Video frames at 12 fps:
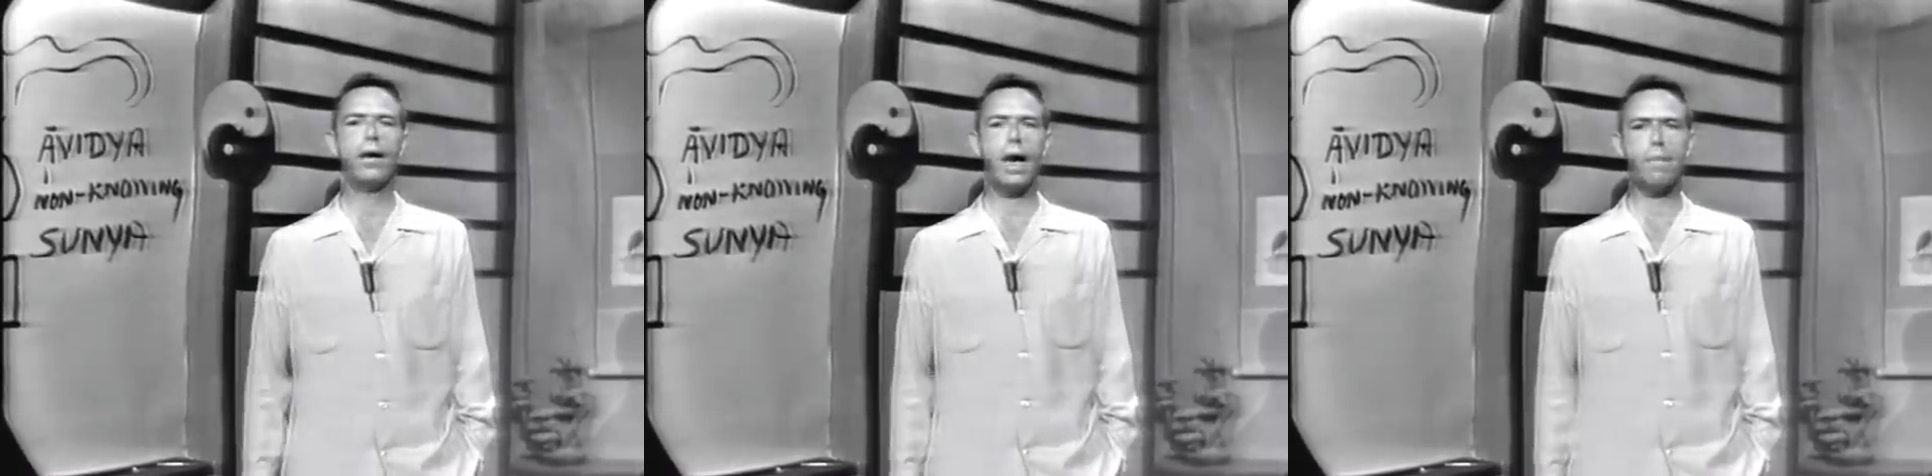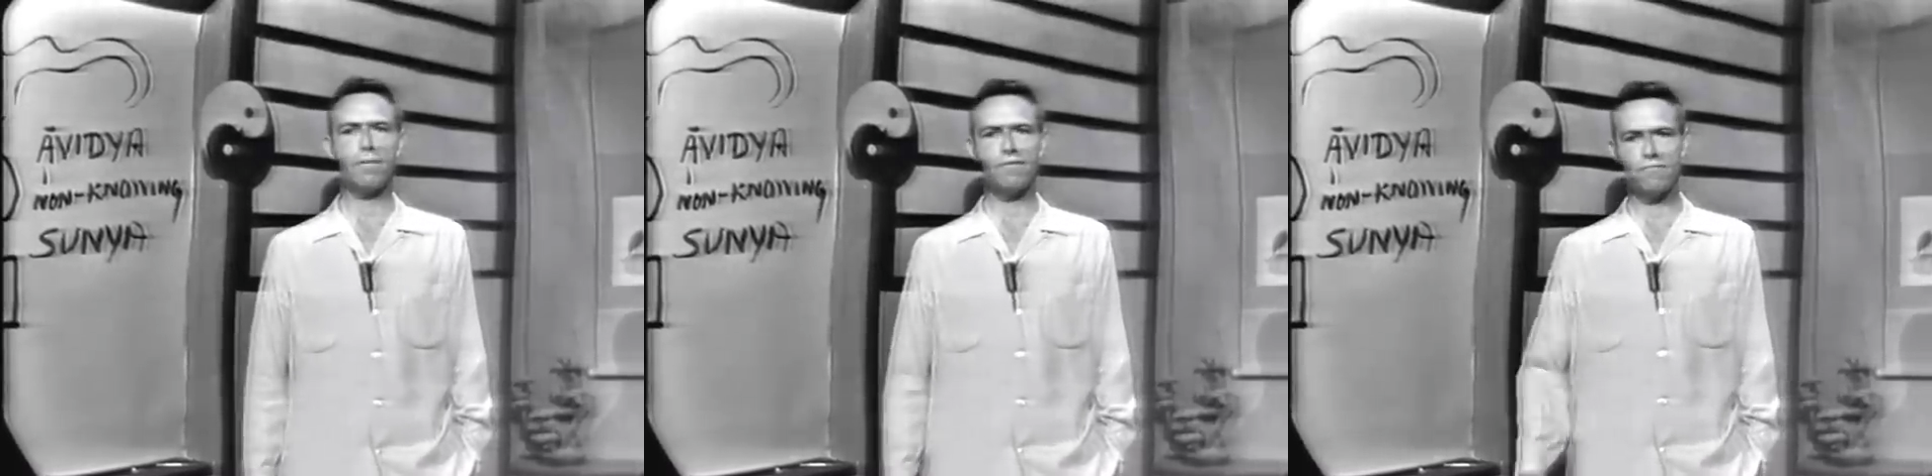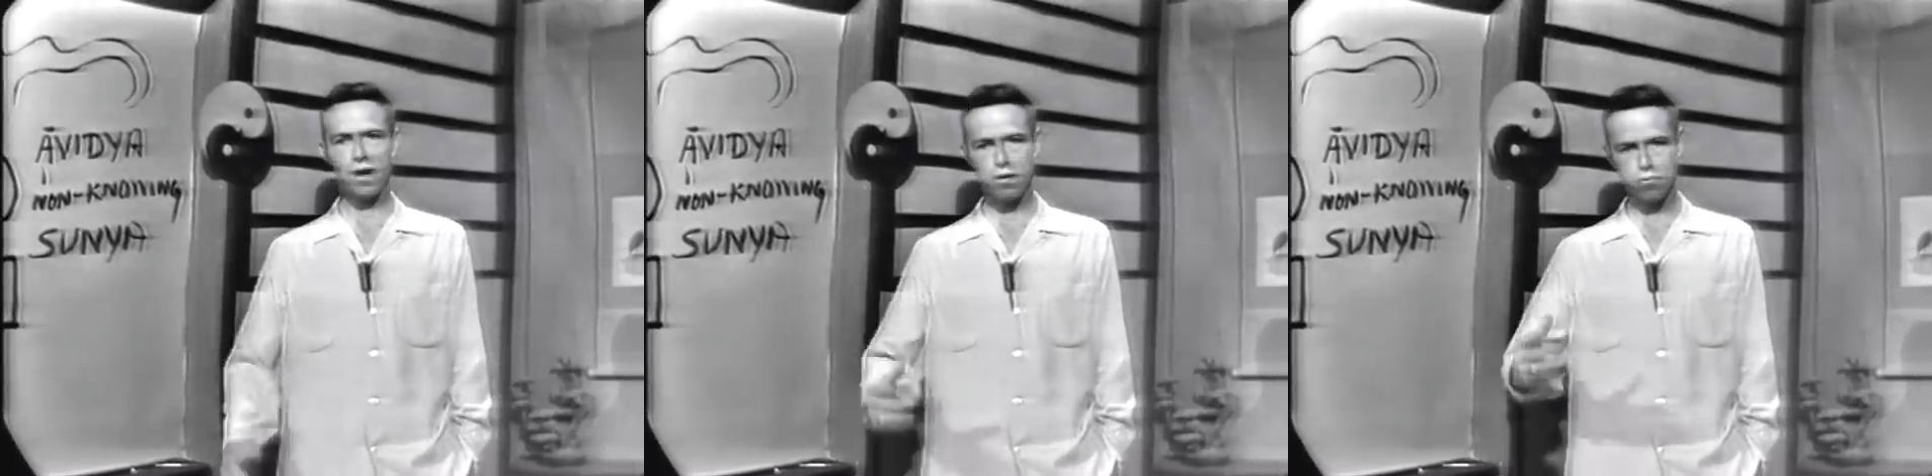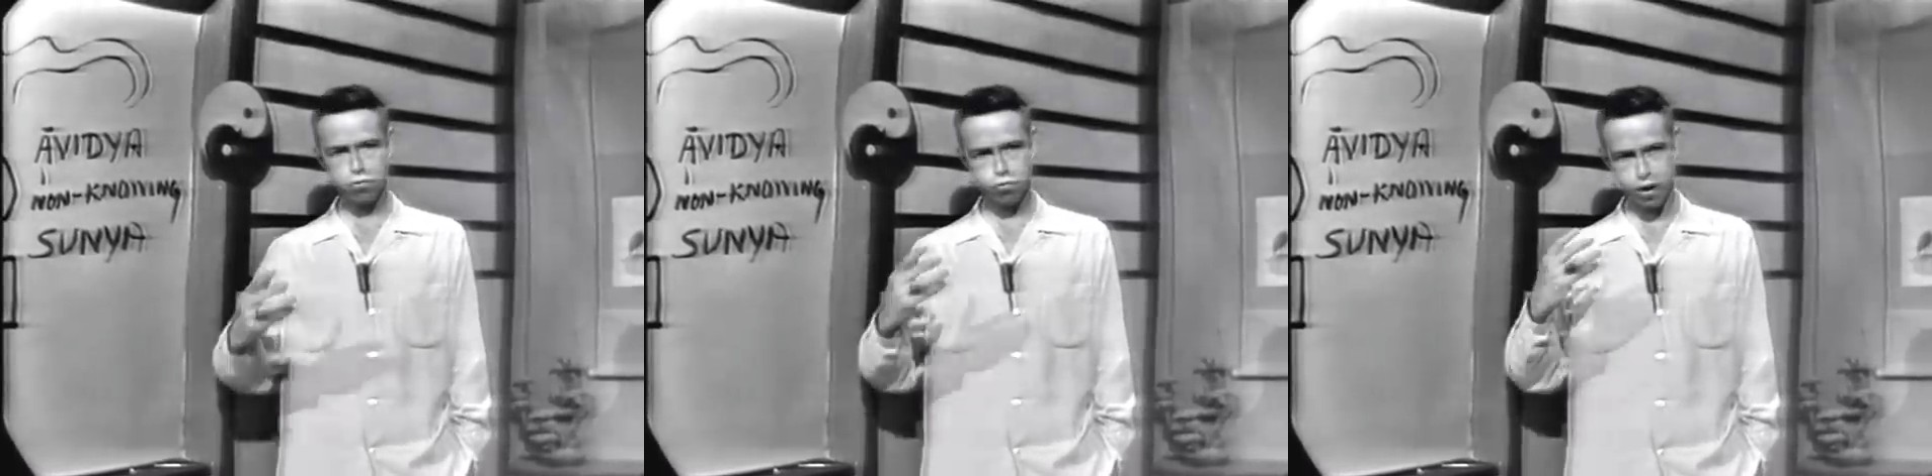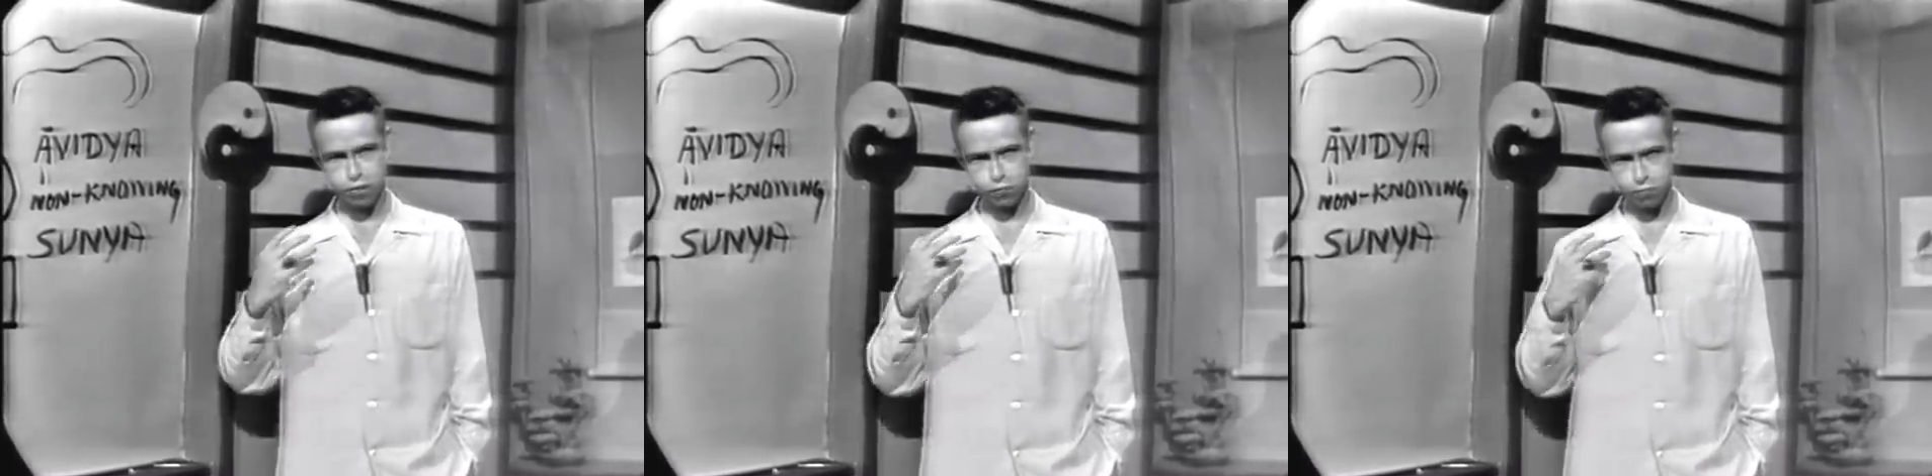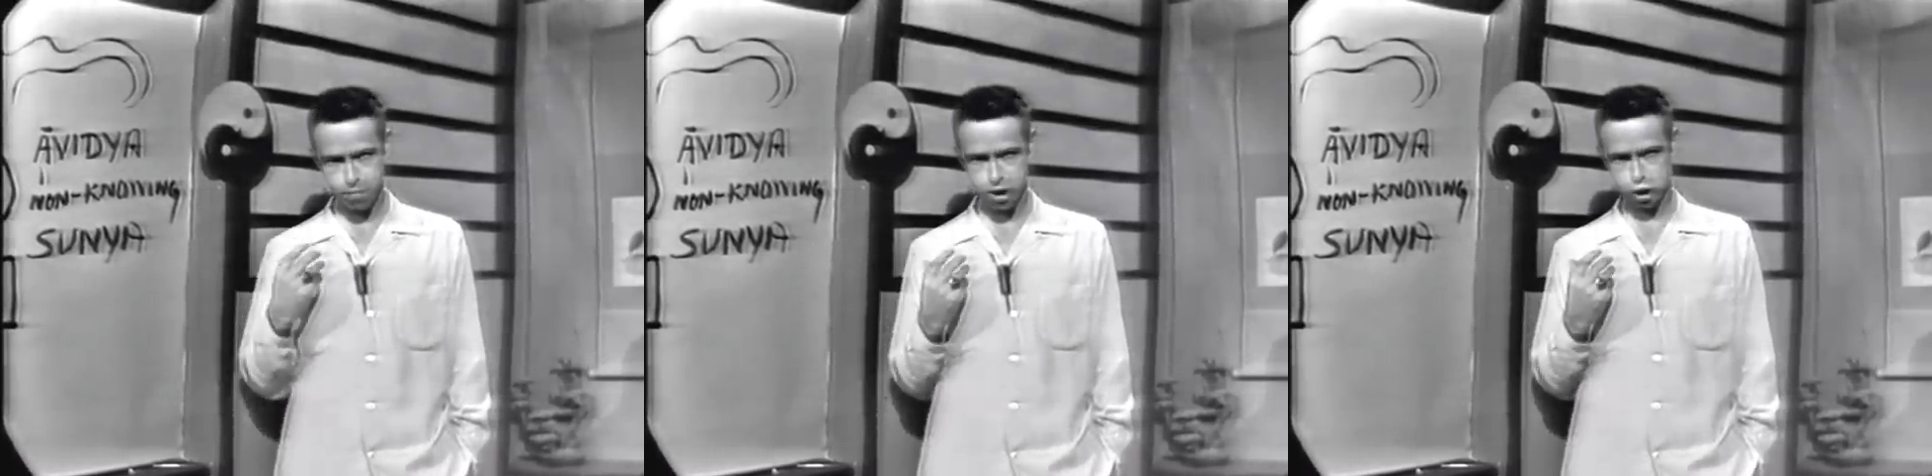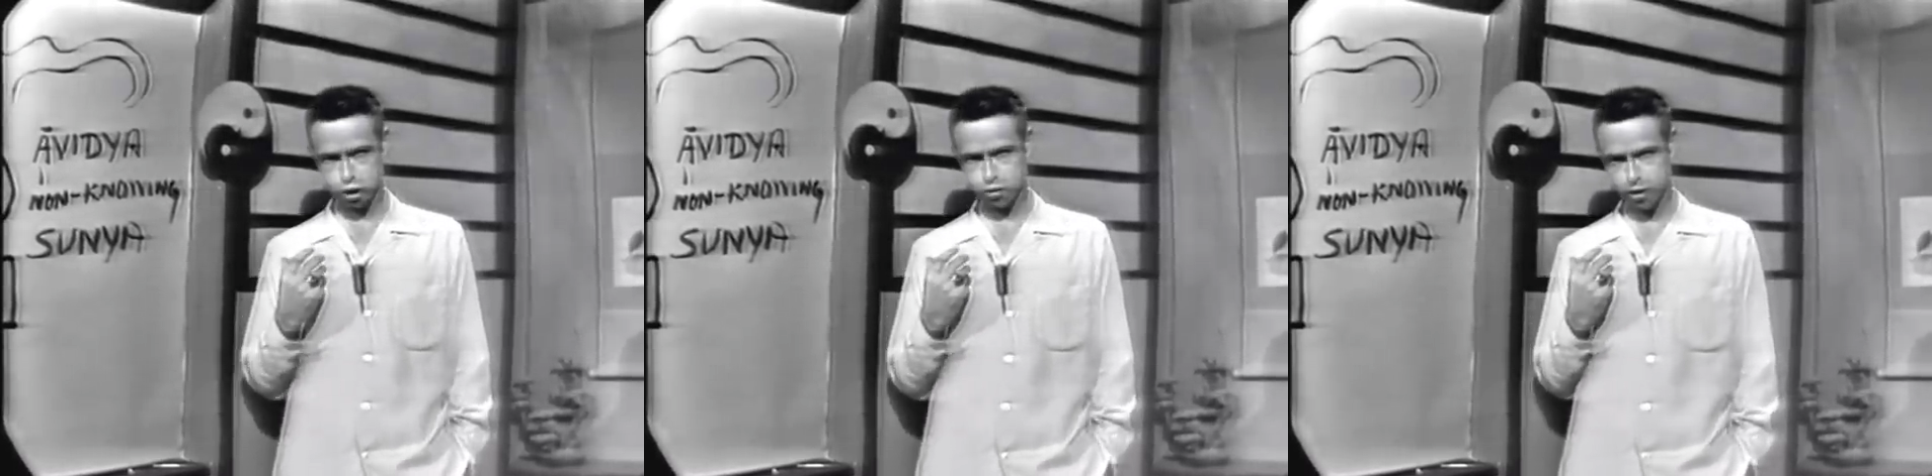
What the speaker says: a profound transformation